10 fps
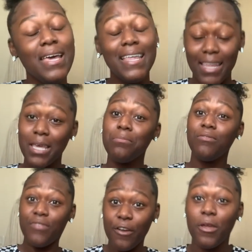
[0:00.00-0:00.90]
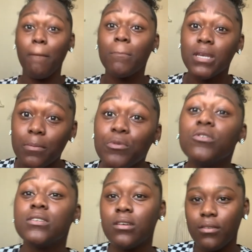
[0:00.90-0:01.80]
They can be very
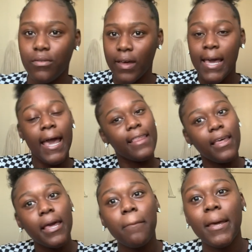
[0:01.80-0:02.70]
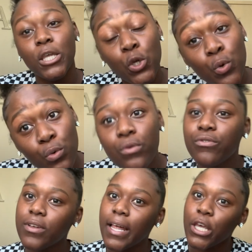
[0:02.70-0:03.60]
manipulative, and they can make you feel
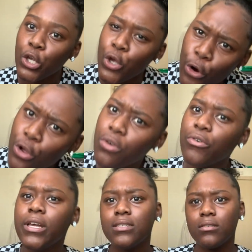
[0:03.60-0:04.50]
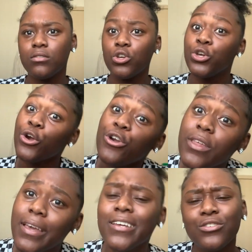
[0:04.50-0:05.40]
like you're the reason, you're the
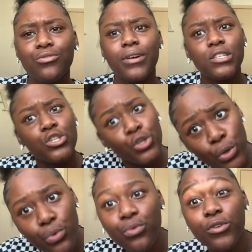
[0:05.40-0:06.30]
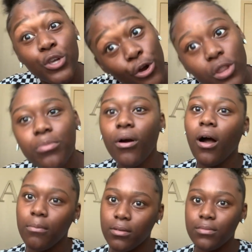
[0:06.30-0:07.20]
issue, it's you, you're the
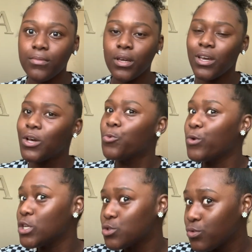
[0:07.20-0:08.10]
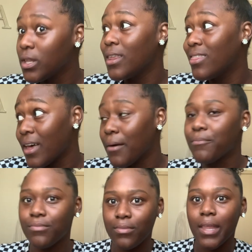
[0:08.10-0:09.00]
problem, when it's really them
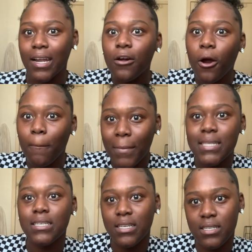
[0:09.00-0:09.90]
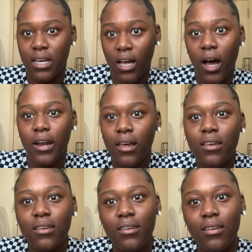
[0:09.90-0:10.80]
that are mentally psychotic.
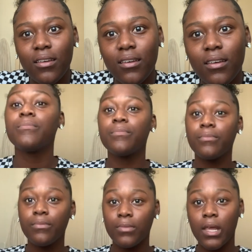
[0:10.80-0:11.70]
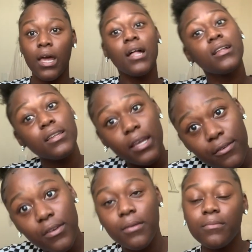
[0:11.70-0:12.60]
Leave
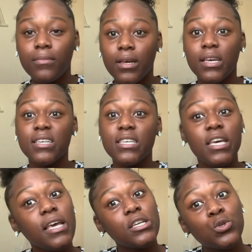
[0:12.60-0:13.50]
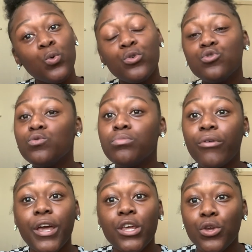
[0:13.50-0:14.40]
him, because he going to
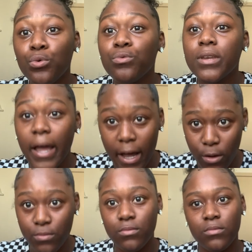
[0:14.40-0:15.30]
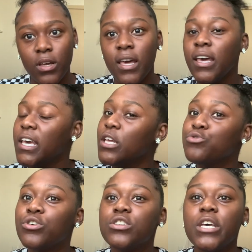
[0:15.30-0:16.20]
break you down. He's
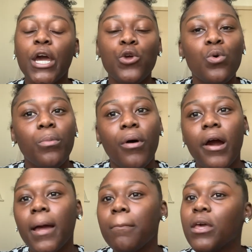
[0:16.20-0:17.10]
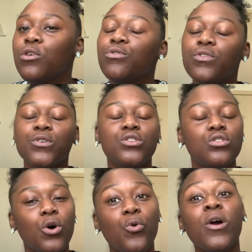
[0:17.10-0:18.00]
going to tear you apart and make you feel
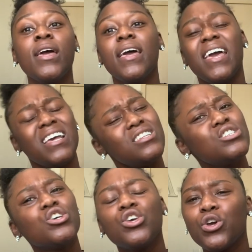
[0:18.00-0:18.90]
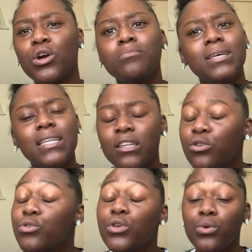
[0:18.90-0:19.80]
so insecure,
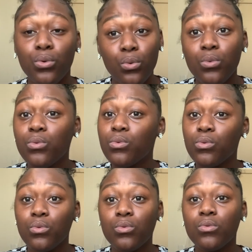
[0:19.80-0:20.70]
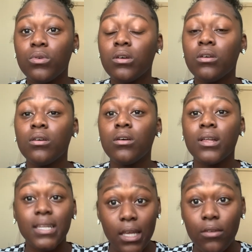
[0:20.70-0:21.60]
belittle you.
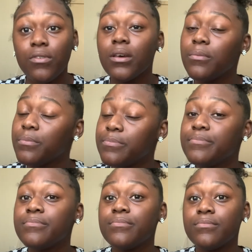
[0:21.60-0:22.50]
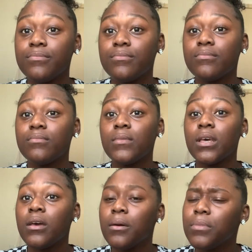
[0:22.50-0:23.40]
Leave him.
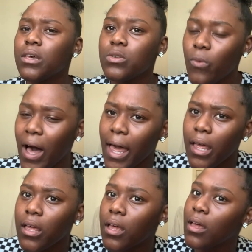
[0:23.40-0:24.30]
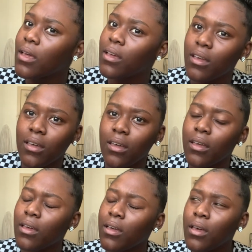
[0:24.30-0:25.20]
Because why?
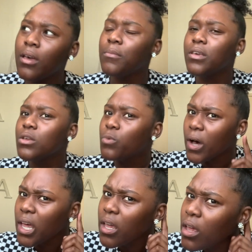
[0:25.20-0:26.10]
Because what?